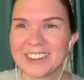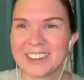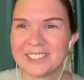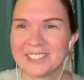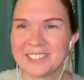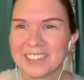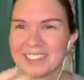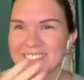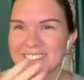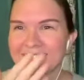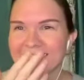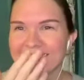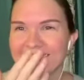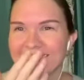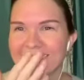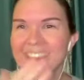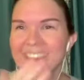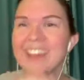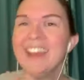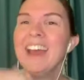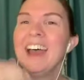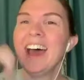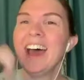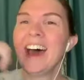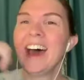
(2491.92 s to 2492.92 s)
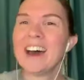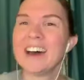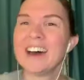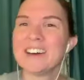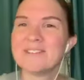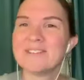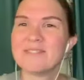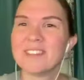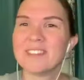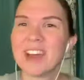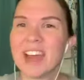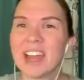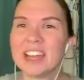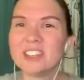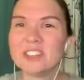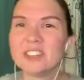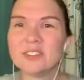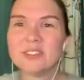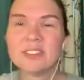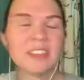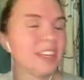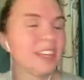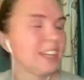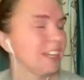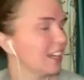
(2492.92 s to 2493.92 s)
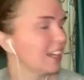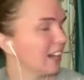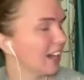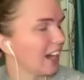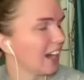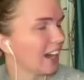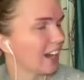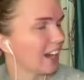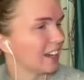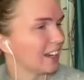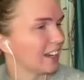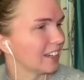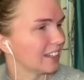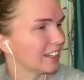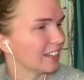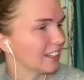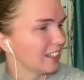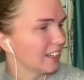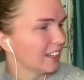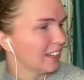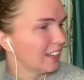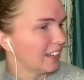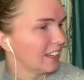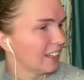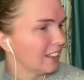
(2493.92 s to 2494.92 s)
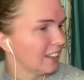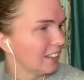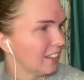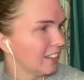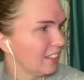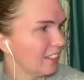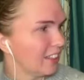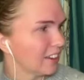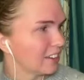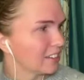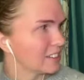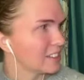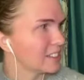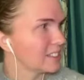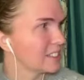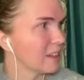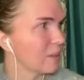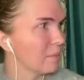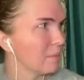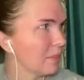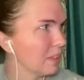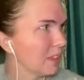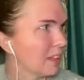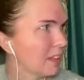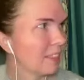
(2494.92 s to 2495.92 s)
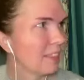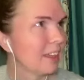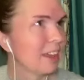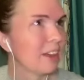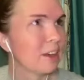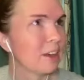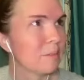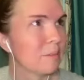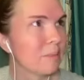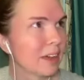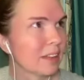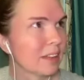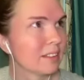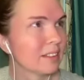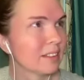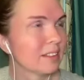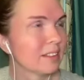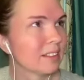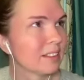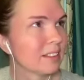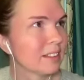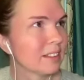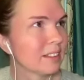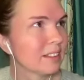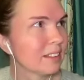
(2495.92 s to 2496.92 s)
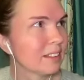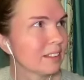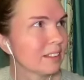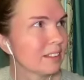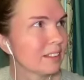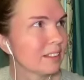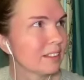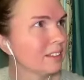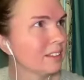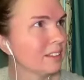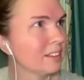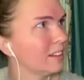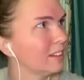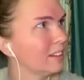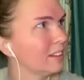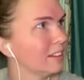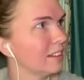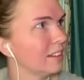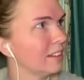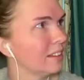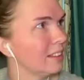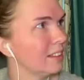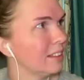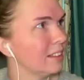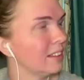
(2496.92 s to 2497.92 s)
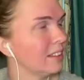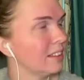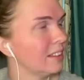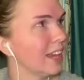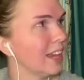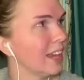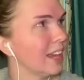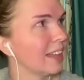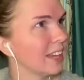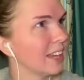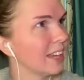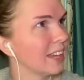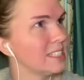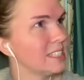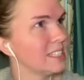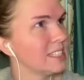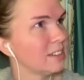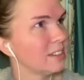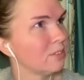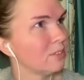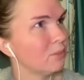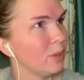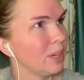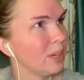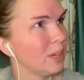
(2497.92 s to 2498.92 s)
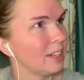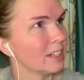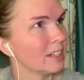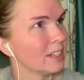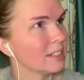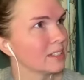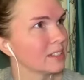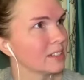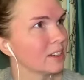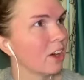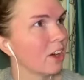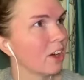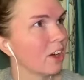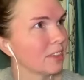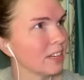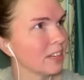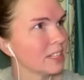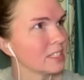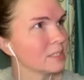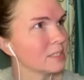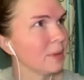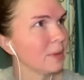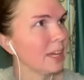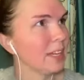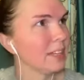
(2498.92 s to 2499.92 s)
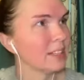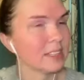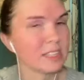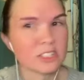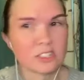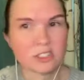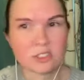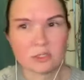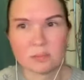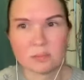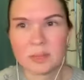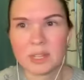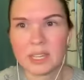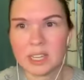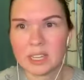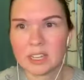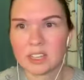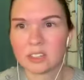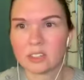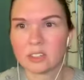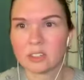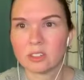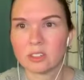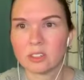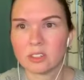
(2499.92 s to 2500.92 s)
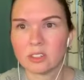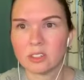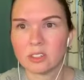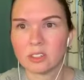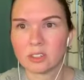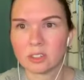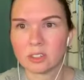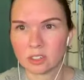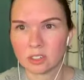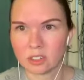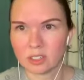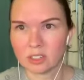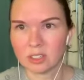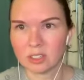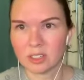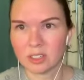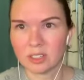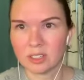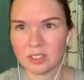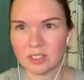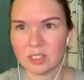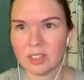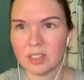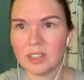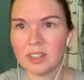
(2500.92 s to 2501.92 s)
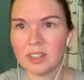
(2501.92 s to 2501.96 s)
my dog. I do think there's something there about the idea of weakness, and often it's painted as you're being a girl.